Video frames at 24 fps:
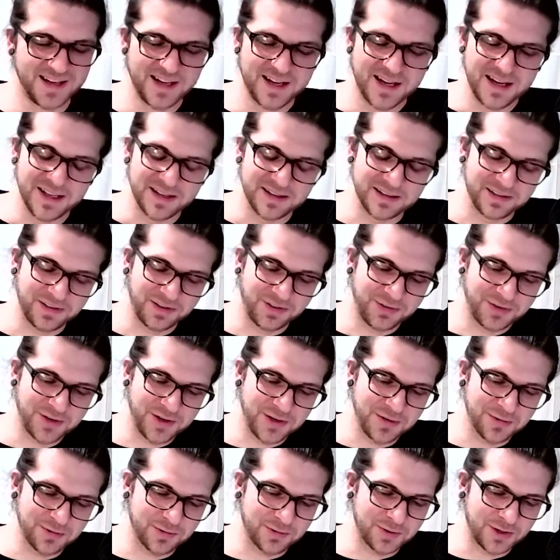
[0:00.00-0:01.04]
the Three
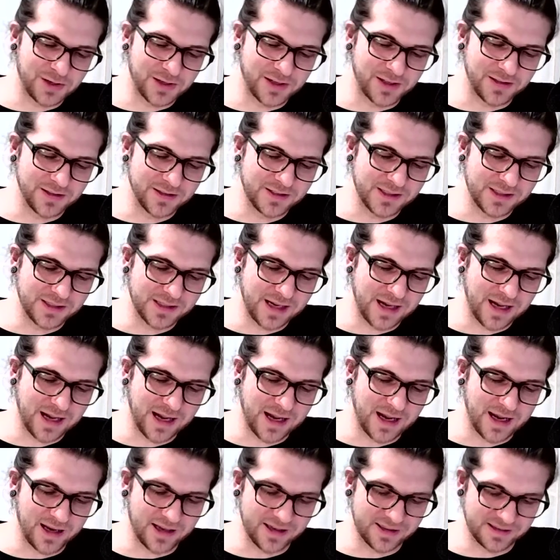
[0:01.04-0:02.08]
of Wands
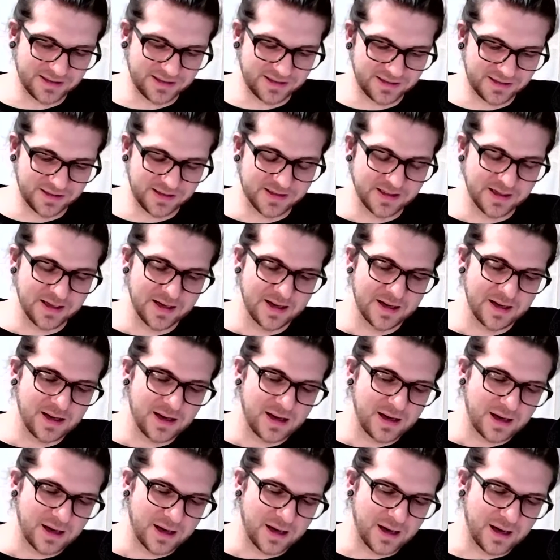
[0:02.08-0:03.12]
has
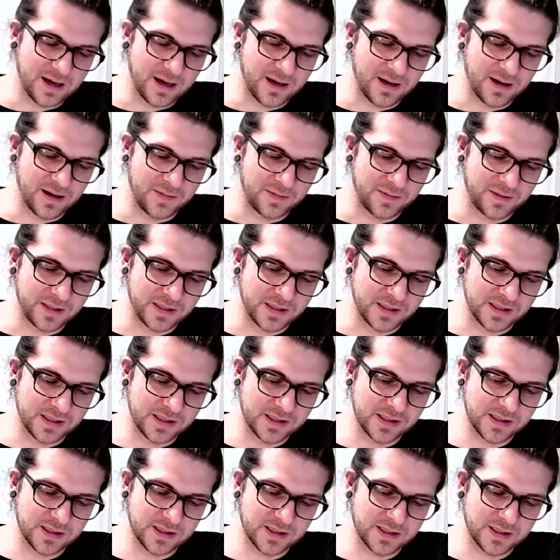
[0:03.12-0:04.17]
uh,
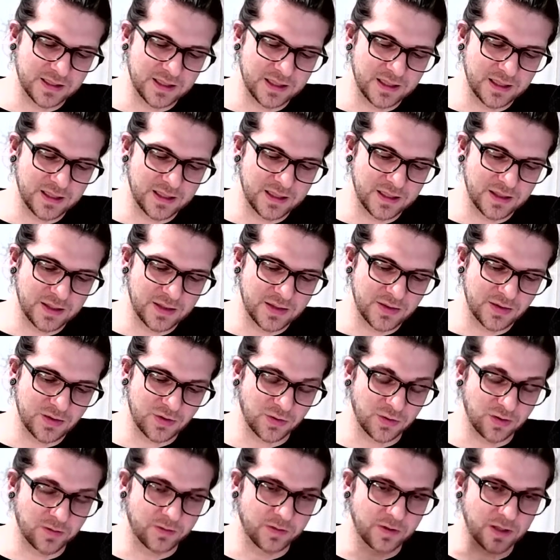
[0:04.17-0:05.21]
this
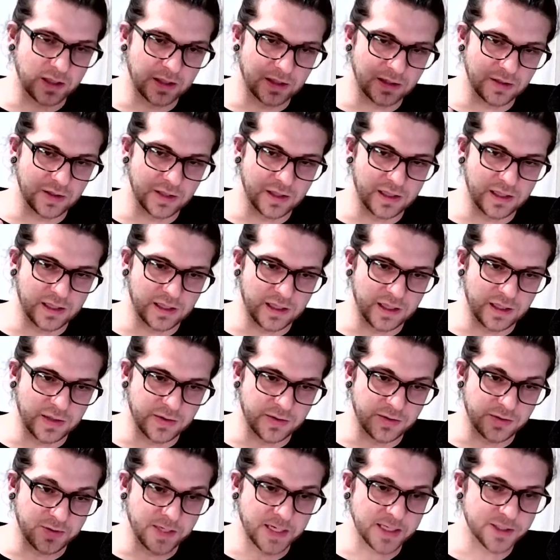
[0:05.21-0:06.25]
sort of a, uh, uh, a,
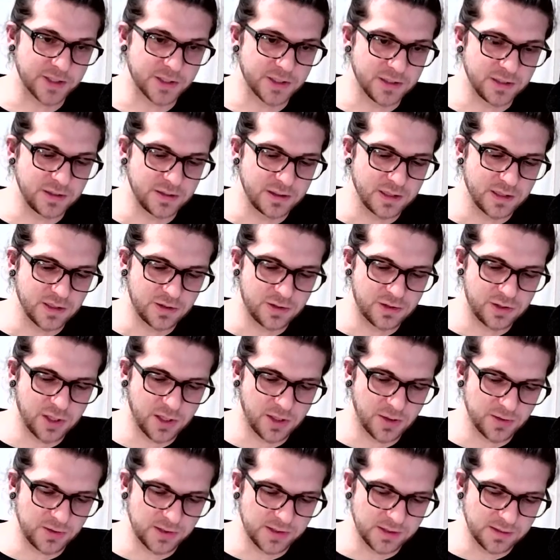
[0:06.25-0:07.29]
direction is
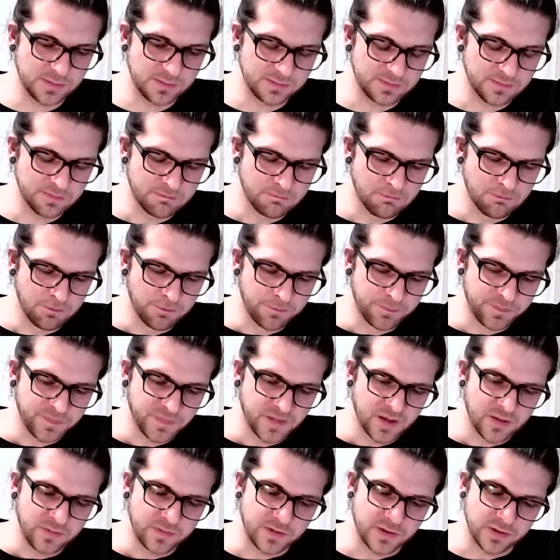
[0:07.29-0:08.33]
chosen.
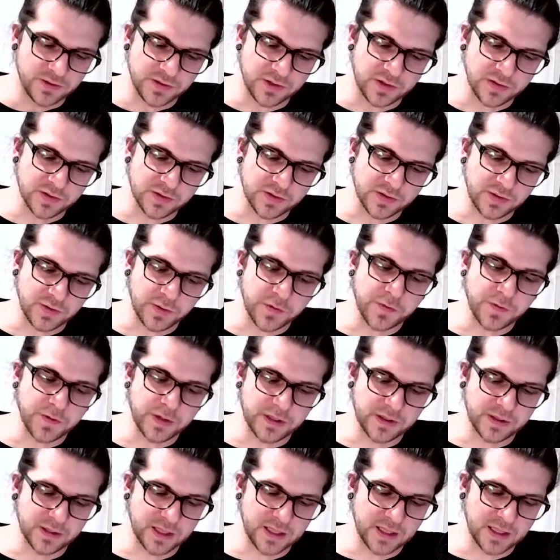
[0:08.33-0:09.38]
There's also a
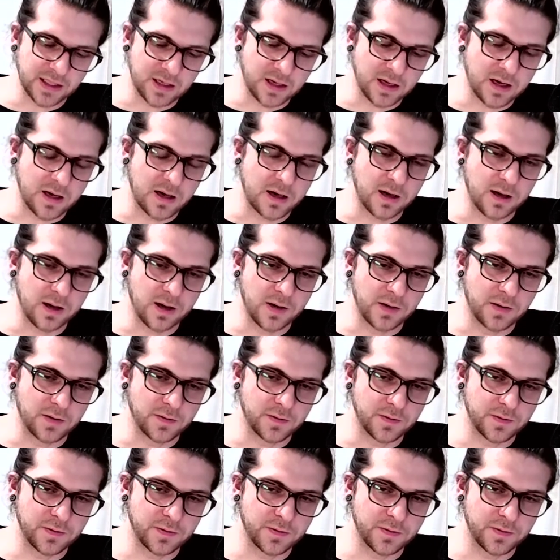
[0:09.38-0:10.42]
feeling
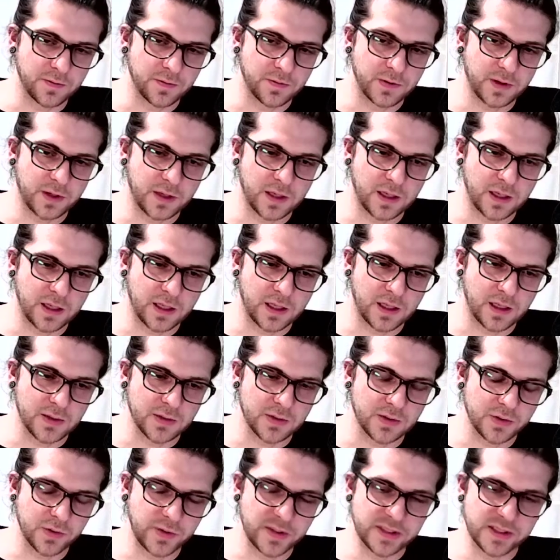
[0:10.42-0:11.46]
of uh,
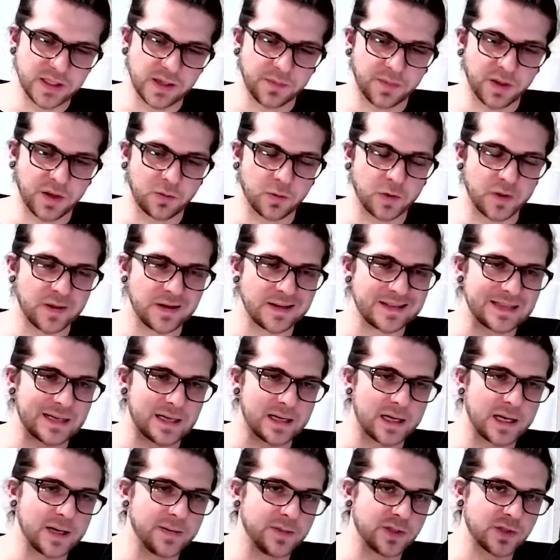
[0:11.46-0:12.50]
doing something when the
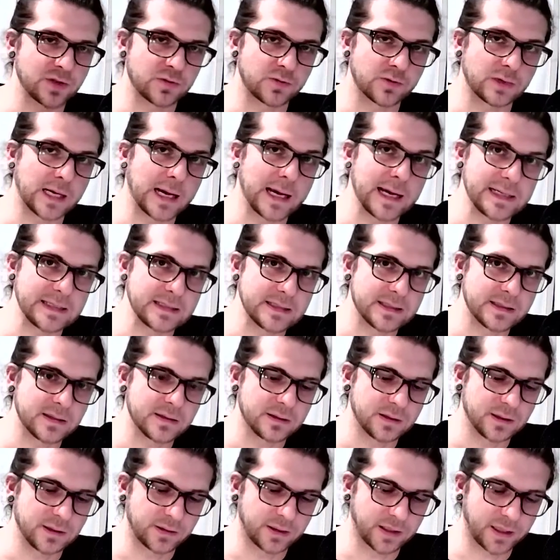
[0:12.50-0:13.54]
time is right.
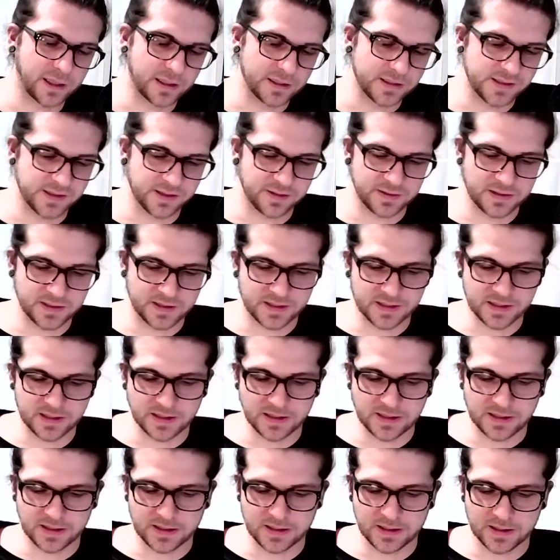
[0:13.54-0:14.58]
Okay, so this
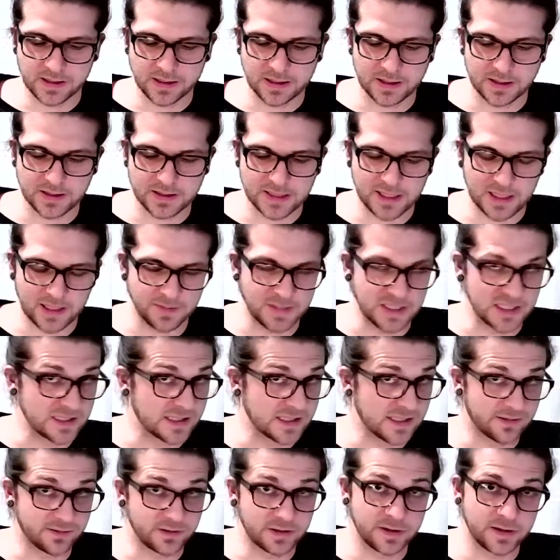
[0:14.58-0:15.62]
is uh, timing is
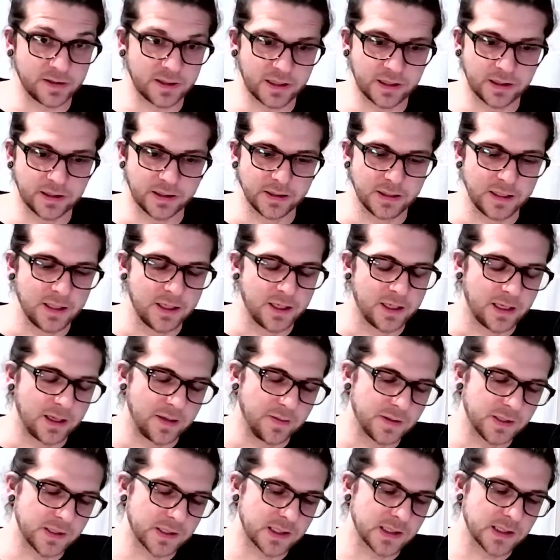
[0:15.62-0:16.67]
everything,
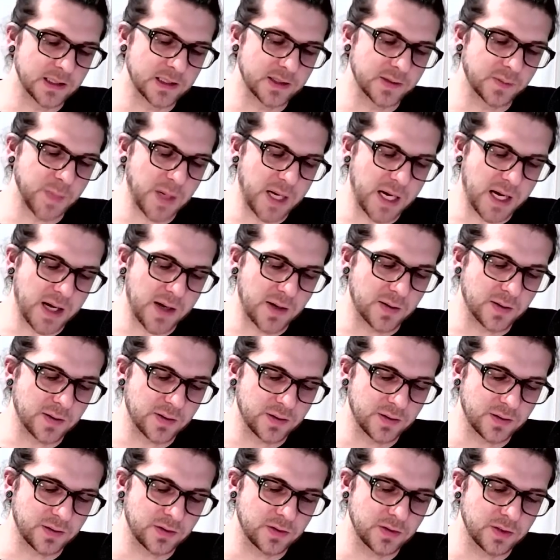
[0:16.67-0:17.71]
and this is about
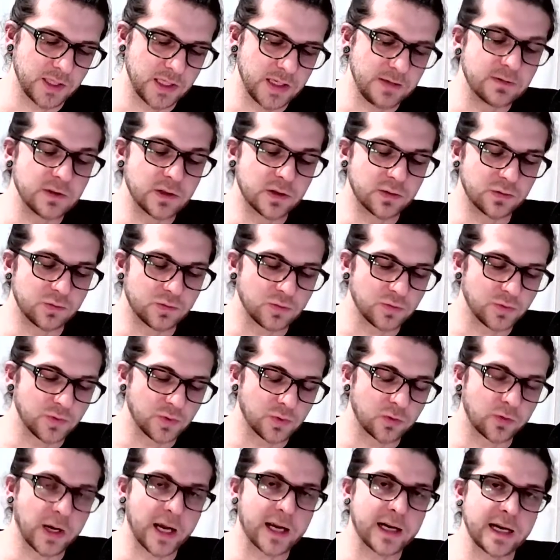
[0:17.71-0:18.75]
even the, the
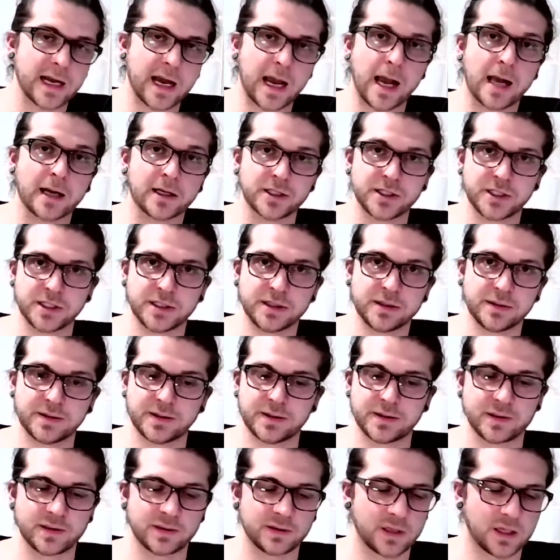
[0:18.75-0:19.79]
right
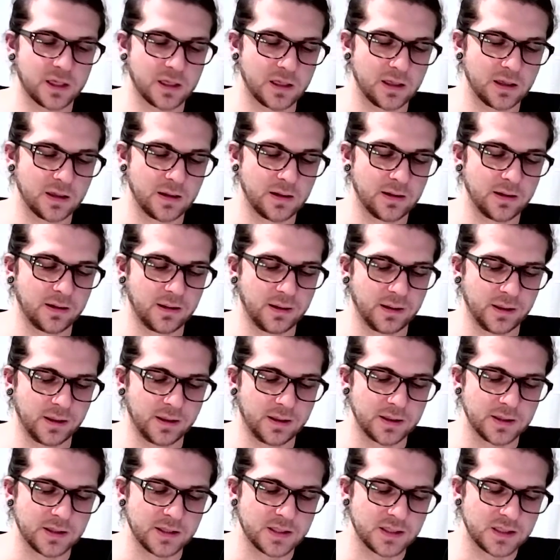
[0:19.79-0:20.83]
actions can
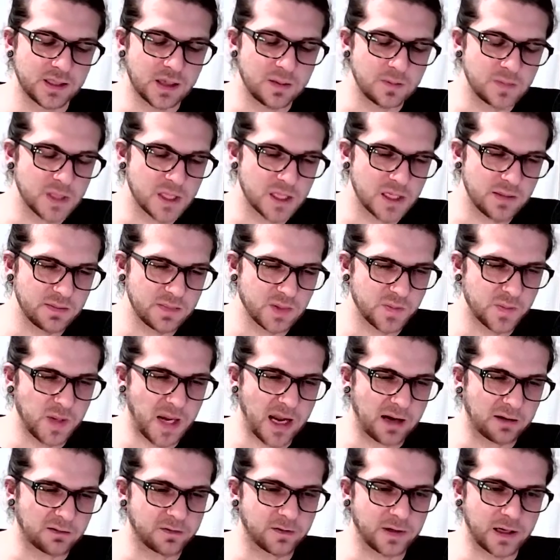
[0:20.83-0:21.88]
sometimes
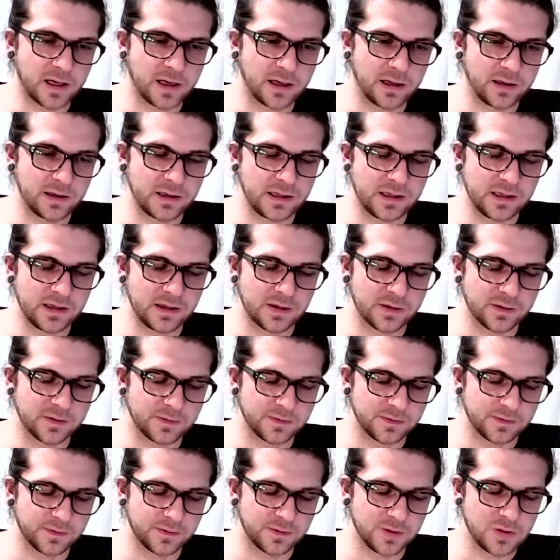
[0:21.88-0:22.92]
backfire
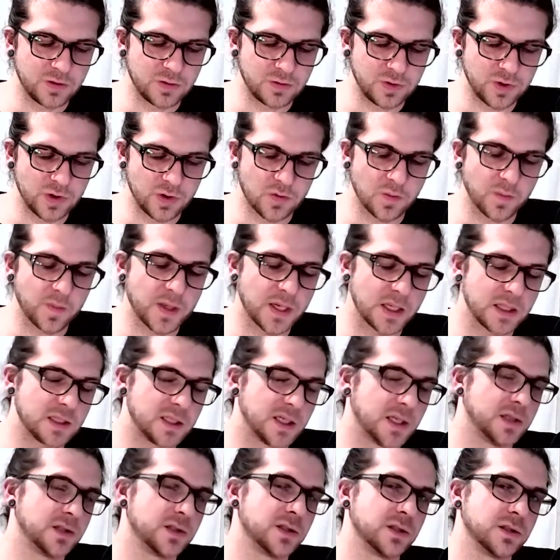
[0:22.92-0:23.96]
if you don't pay
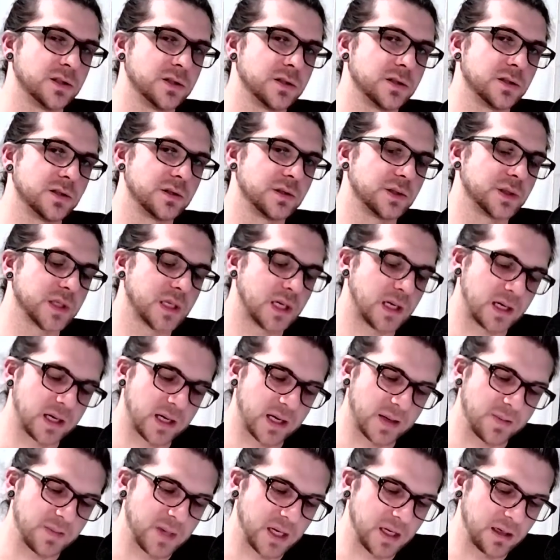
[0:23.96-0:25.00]
attention to your
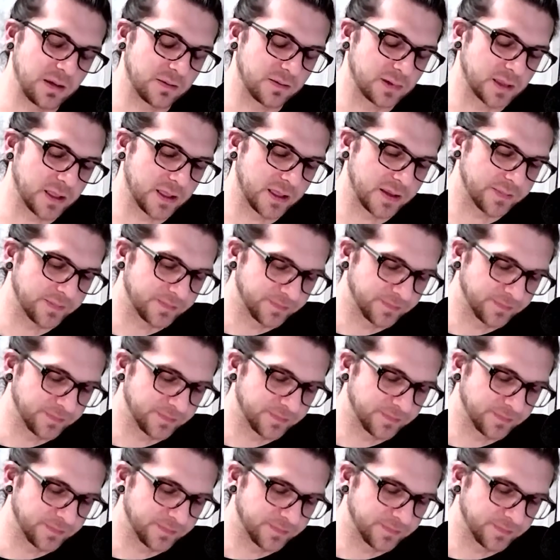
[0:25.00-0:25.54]
timing, right?